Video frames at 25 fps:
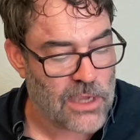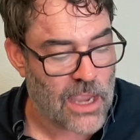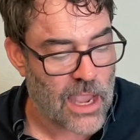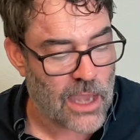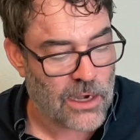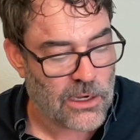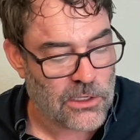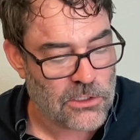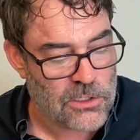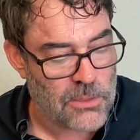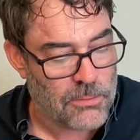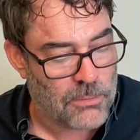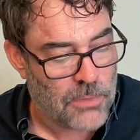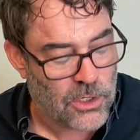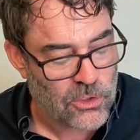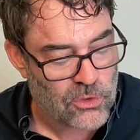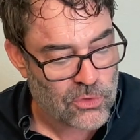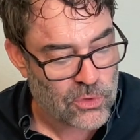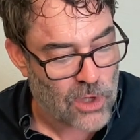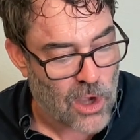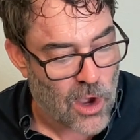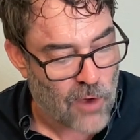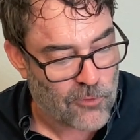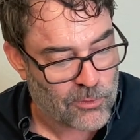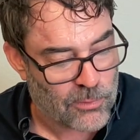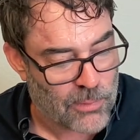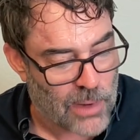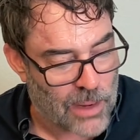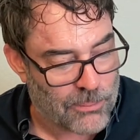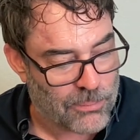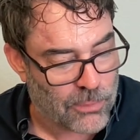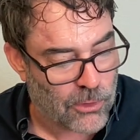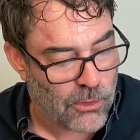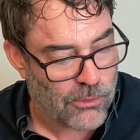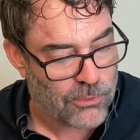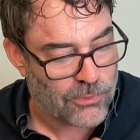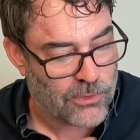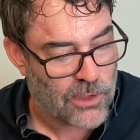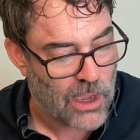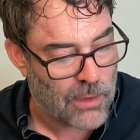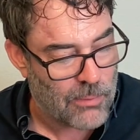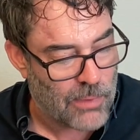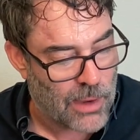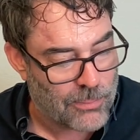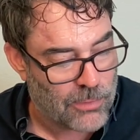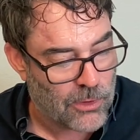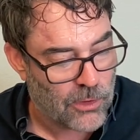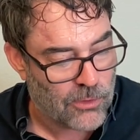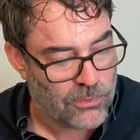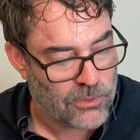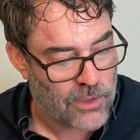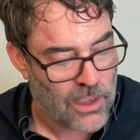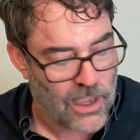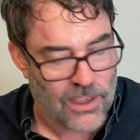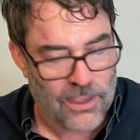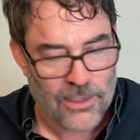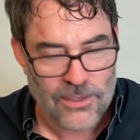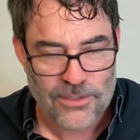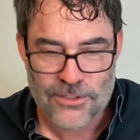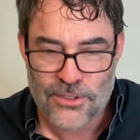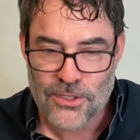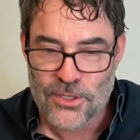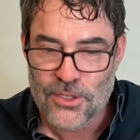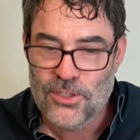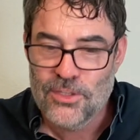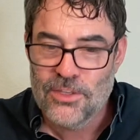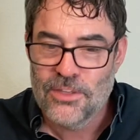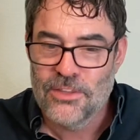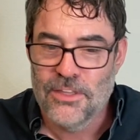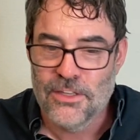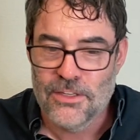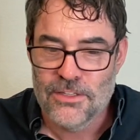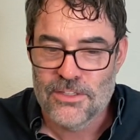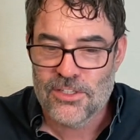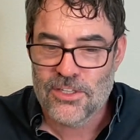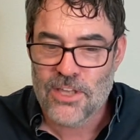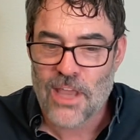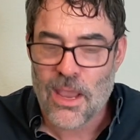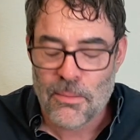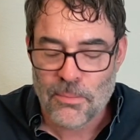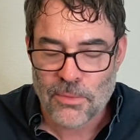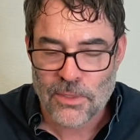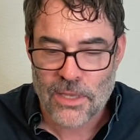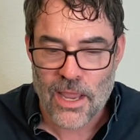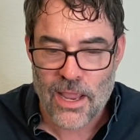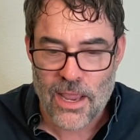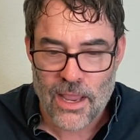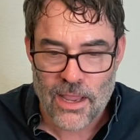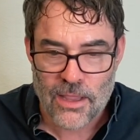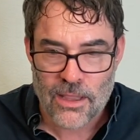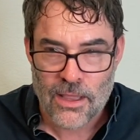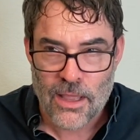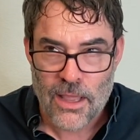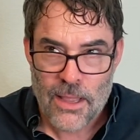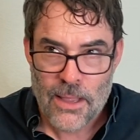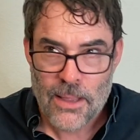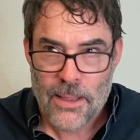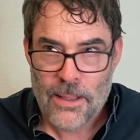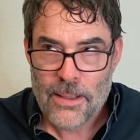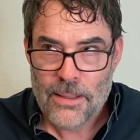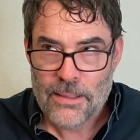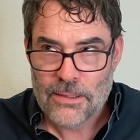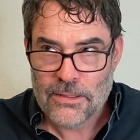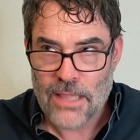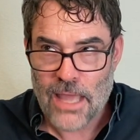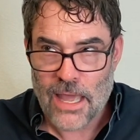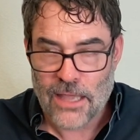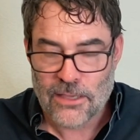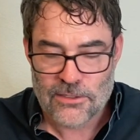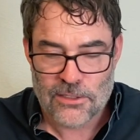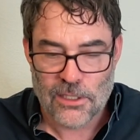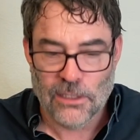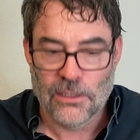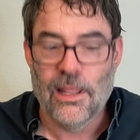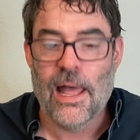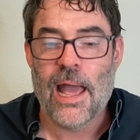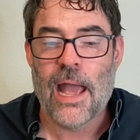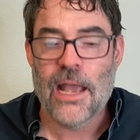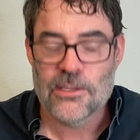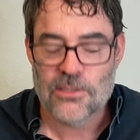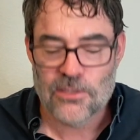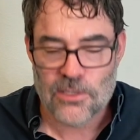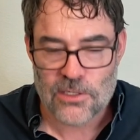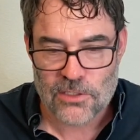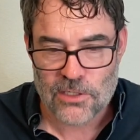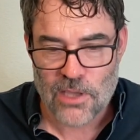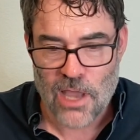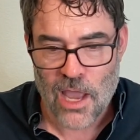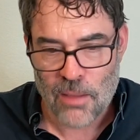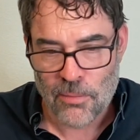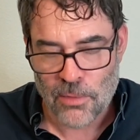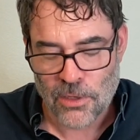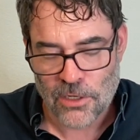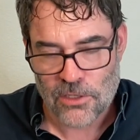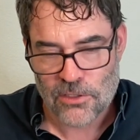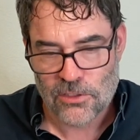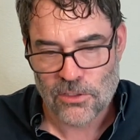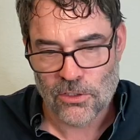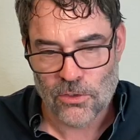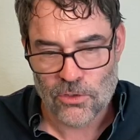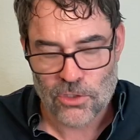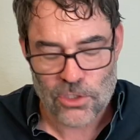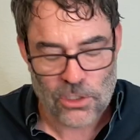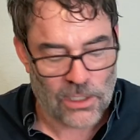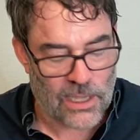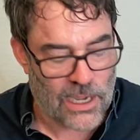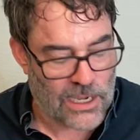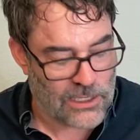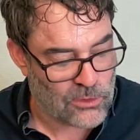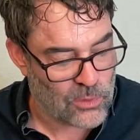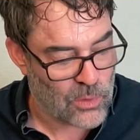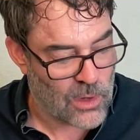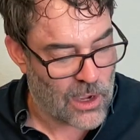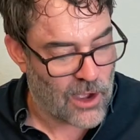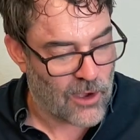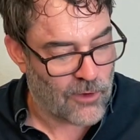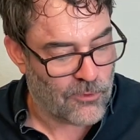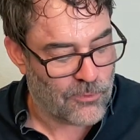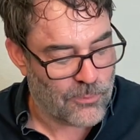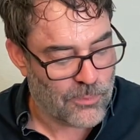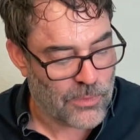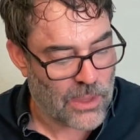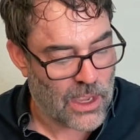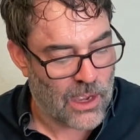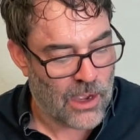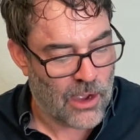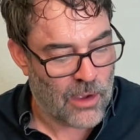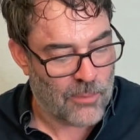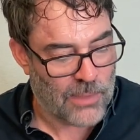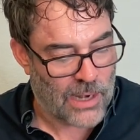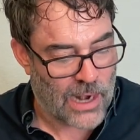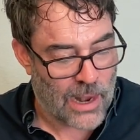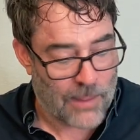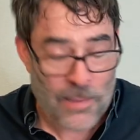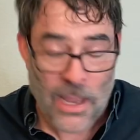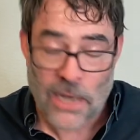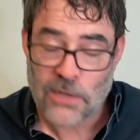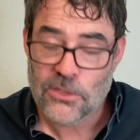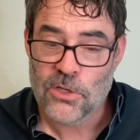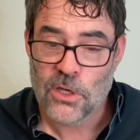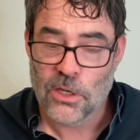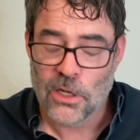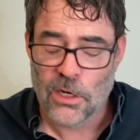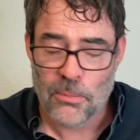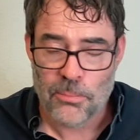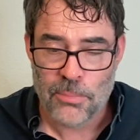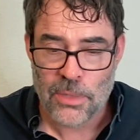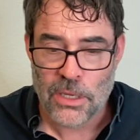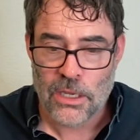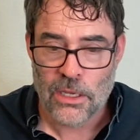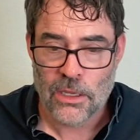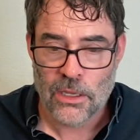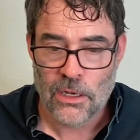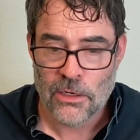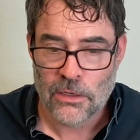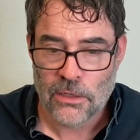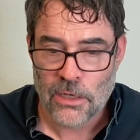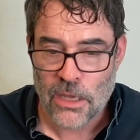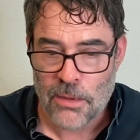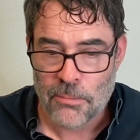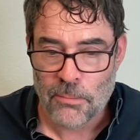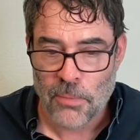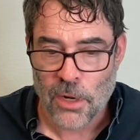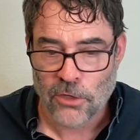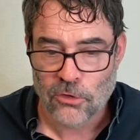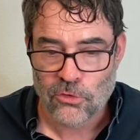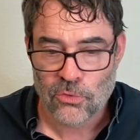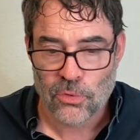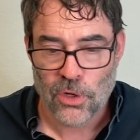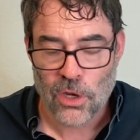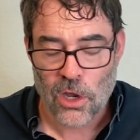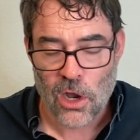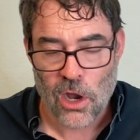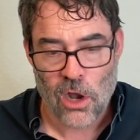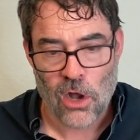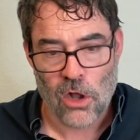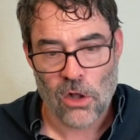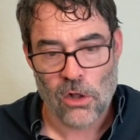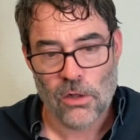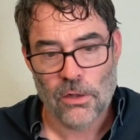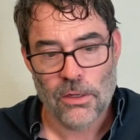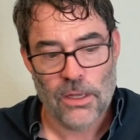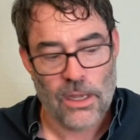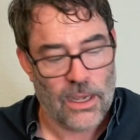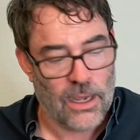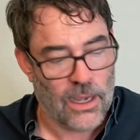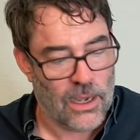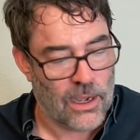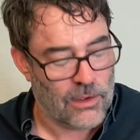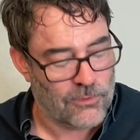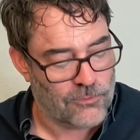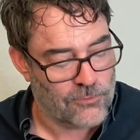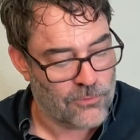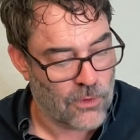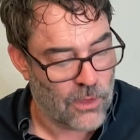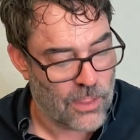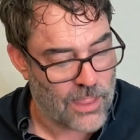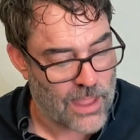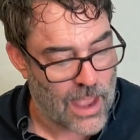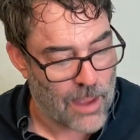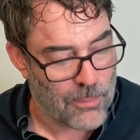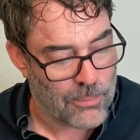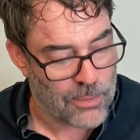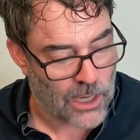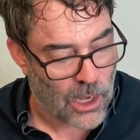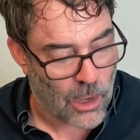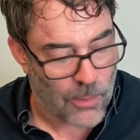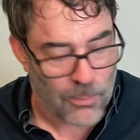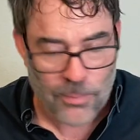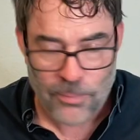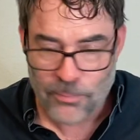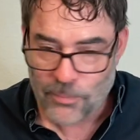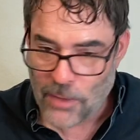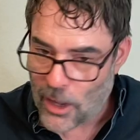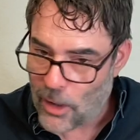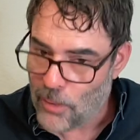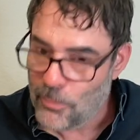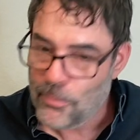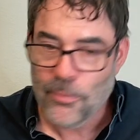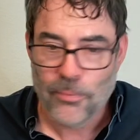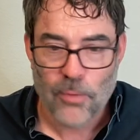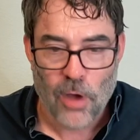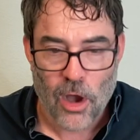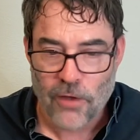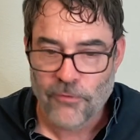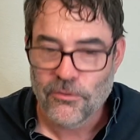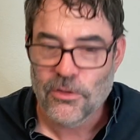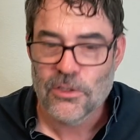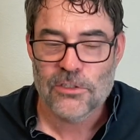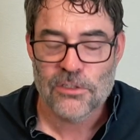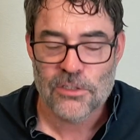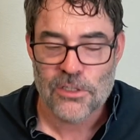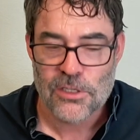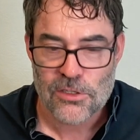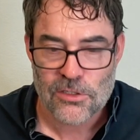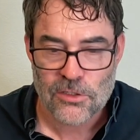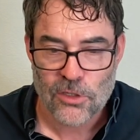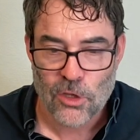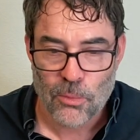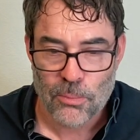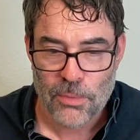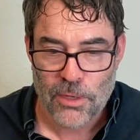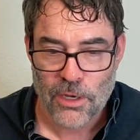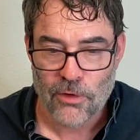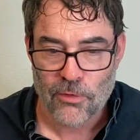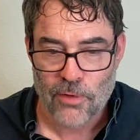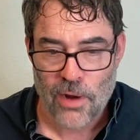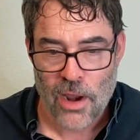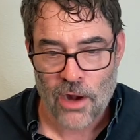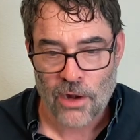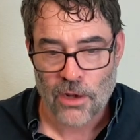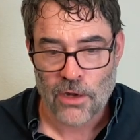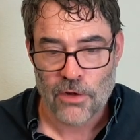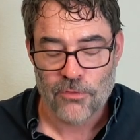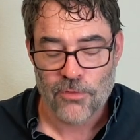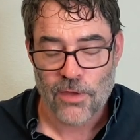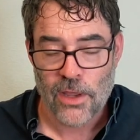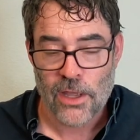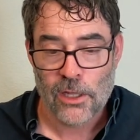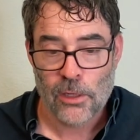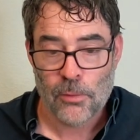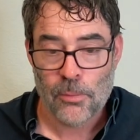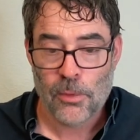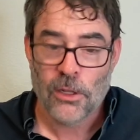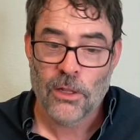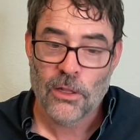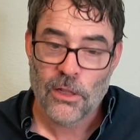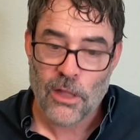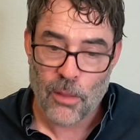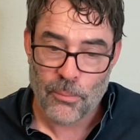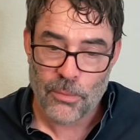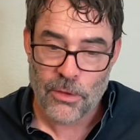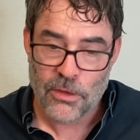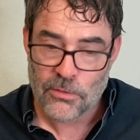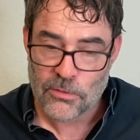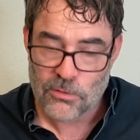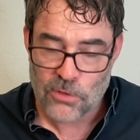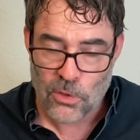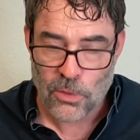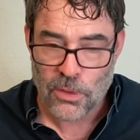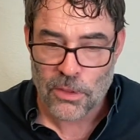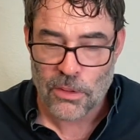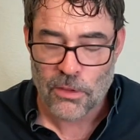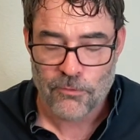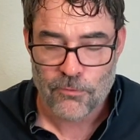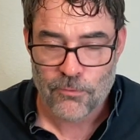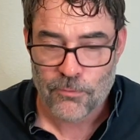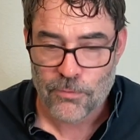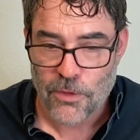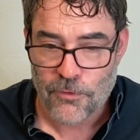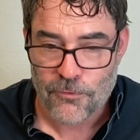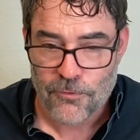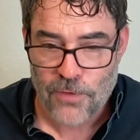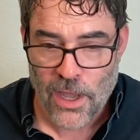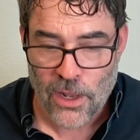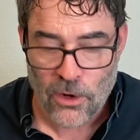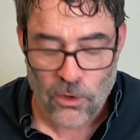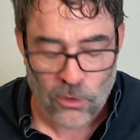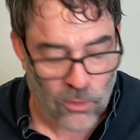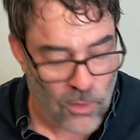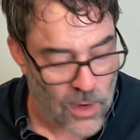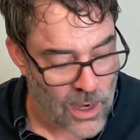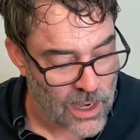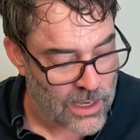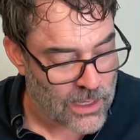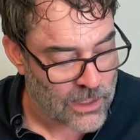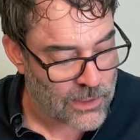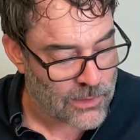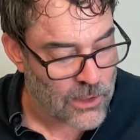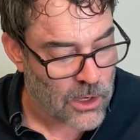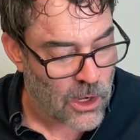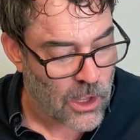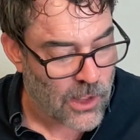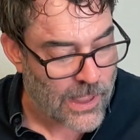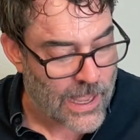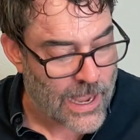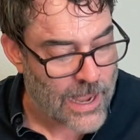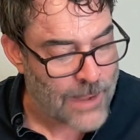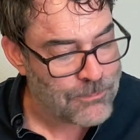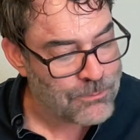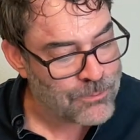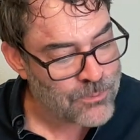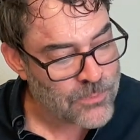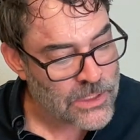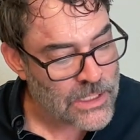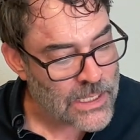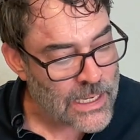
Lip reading: heading to Montreal for my birthday. My birthday is the same day as the last assignment is due, July 12th. And I'm actually going to be in Montreal for that. But I'll obviously still be around and available. I'll be doing the final grading and all that.